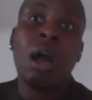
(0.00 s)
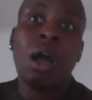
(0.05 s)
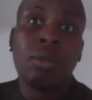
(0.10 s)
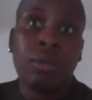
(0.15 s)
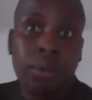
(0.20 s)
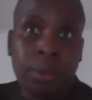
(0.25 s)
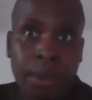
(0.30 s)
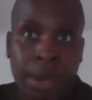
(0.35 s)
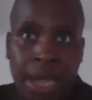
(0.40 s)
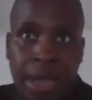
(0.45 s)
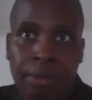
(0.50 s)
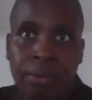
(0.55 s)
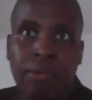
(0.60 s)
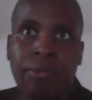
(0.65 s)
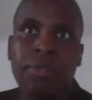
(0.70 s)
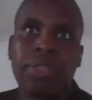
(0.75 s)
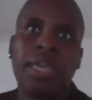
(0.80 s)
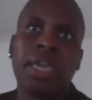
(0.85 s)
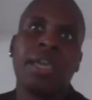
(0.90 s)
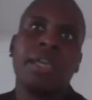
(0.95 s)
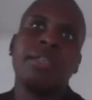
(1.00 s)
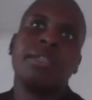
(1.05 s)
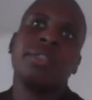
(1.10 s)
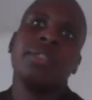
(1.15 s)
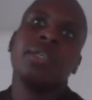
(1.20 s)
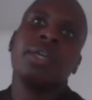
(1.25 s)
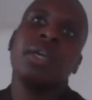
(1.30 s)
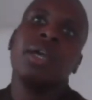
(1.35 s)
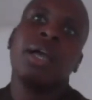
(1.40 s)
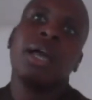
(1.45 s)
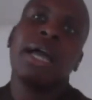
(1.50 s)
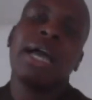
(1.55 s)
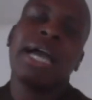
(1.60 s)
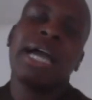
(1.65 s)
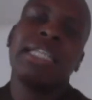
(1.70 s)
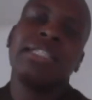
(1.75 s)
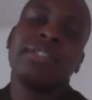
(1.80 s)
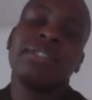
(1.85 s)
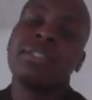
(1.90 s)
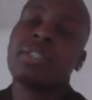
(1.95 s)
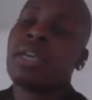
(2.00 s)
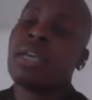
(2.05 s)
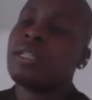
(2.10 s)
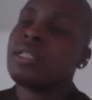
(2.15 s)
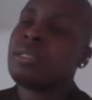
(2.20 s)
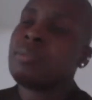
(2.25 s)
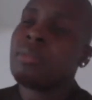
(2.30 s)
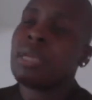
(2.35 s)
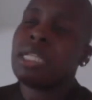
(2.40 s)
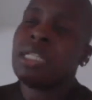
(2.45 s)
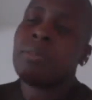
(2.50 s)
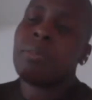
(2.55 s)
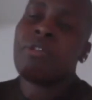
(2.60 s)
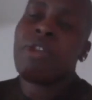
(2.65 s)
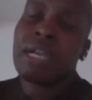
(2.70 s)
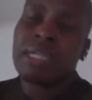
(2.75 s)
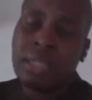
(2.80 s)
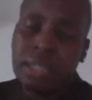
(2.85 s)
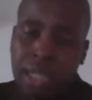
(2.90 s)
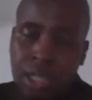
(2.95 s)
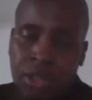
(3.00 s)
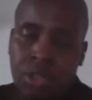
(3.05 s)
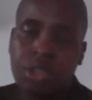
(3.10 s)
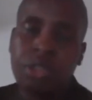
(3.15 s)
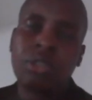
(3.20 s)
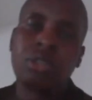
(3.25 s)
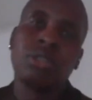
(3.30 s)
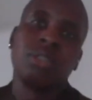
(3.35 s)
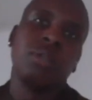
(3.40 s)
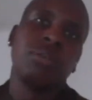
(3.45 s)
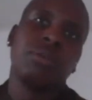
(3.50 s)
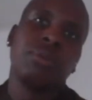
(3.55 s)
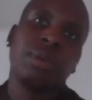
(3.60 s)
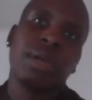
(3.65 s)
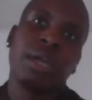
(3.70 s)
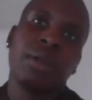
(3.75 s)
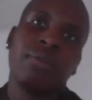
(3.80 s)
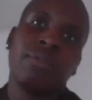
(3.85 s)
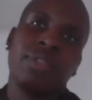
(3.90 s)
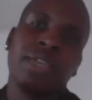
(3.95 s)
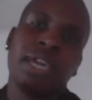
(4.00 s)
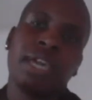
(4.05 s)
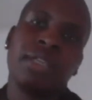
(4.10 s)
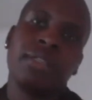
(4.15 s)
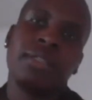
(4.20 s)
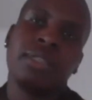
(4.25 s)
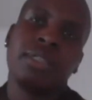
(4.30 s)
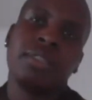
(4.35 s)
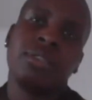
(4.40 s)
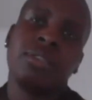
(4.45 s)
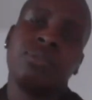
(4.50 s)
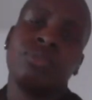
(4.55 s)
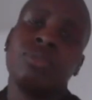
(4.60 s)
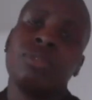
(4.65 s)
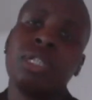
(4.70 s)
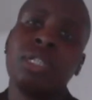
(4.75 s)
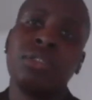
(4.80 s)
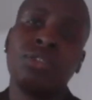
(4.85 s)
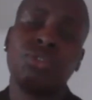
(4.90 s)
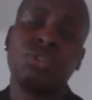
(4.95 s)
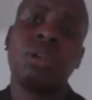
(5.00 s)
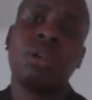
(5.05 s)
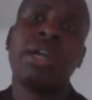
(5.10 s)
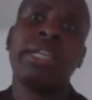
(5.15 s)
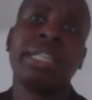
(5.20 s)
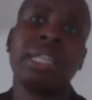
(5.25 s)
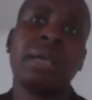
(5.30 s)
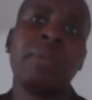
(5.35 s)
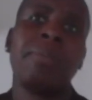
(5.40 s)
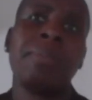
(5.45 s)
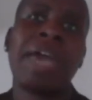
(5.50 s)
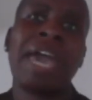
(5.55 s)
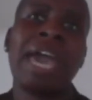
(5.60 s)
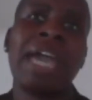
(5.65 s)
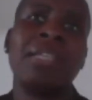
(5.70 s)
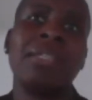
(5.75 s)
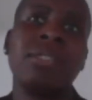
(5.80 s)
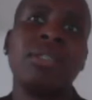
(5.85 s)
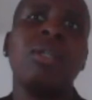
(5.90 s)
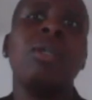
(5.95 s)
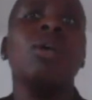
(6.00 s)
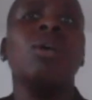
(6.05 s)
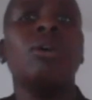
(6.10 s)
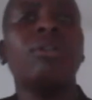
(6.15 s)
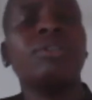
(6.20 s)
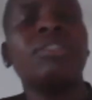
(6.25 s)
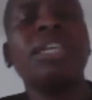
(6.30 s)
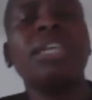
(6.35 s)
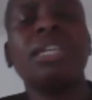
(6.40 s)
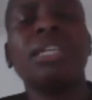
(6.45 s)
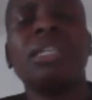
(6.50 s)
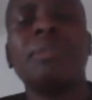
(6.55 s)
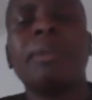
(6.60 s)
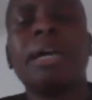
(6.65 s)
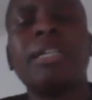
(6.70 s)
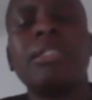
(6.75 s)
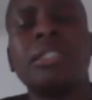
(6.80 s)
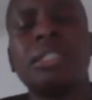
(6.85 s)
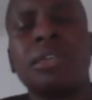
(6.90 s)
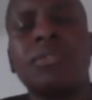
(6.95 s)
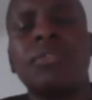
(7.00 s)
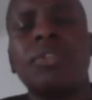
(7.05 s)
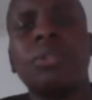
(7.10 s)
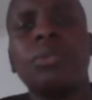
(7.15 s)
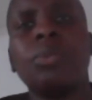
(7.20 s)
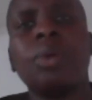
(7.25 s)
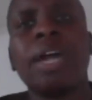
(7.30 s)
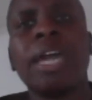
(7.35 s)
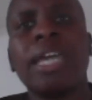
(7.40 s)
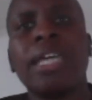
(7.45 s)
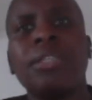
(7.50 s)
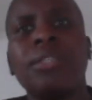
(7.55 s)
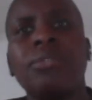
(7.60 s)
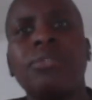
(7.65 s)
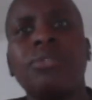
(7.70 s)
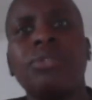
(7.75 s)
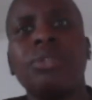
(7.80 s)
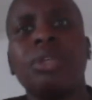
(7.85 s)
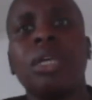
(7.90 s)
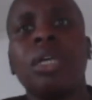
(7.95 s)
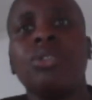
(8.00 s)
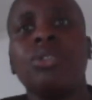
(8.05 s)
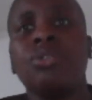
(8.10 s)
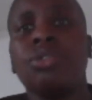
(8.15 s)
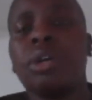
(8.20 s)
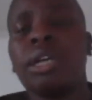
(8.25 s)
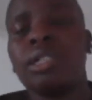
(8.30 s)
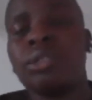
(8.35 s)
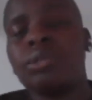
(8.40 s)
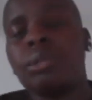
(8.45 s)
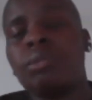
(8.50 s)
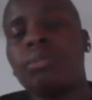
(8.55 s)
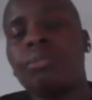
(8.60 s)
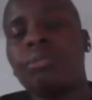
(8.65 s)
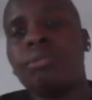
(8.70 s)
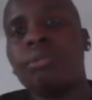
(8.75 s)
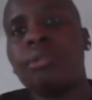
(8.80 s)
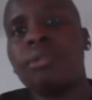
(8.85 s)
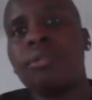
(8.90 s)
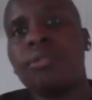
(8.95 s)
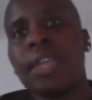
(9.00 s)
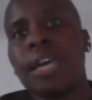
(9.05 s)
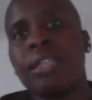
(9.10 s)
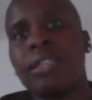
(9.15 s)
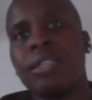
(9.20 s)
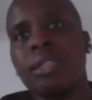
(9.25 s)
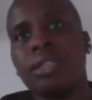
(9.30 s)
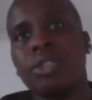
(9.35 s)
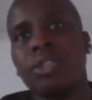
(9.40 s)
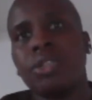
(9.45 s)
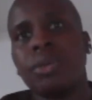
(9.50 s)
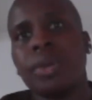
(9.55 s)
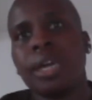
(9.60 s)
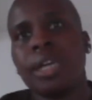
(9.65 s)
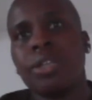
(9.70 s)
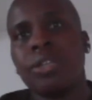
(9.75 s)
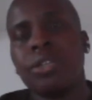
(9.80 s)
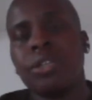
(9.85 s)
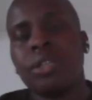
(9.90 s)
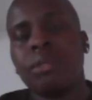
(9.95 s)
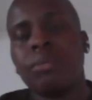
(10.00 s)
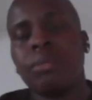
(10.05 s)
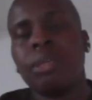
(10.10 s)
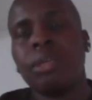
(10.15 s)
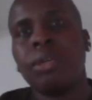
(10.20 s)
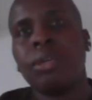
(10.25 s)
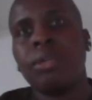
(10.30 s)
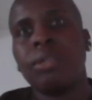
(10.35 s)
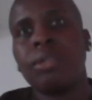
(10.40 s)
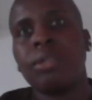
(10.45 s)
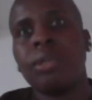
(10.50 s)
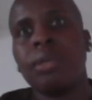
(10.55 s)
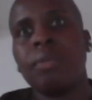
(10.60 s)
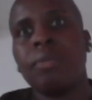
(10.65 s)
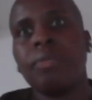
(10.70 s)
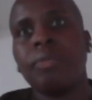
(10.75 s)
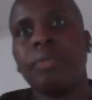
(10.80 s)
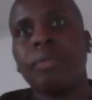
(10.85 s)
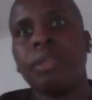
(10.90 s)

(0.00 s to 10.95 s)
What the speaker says: are aware of this, and certainly many practitioners are aware of this and really trying their best or thinking about different ways of trying to improve that situation. Because